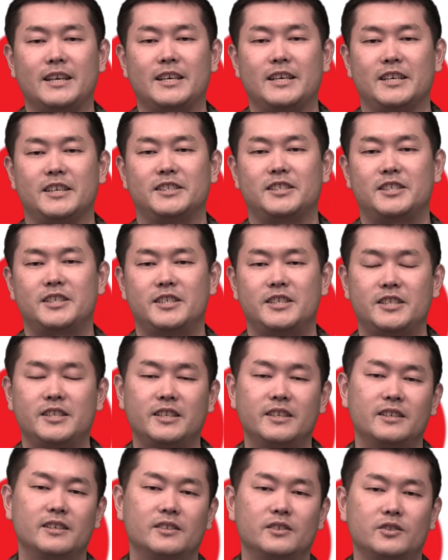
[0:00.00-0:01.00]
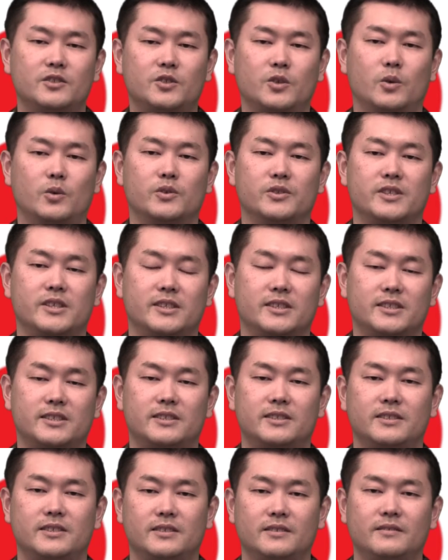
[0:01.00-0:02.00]
each
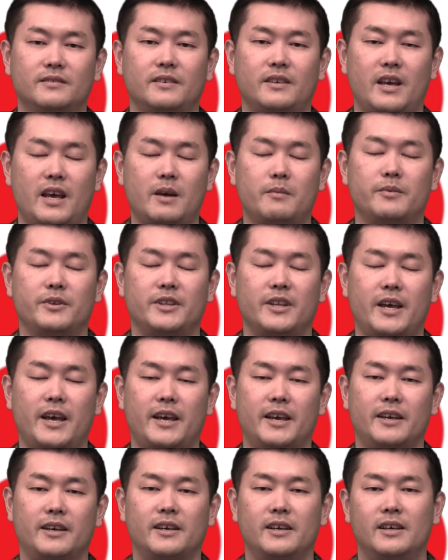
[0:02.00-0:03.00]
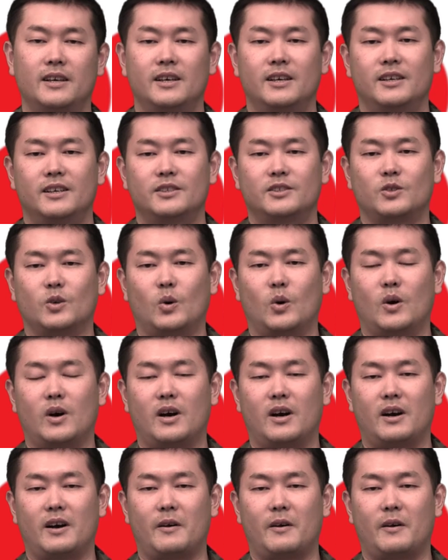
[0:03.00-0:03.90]
soldiers every day. So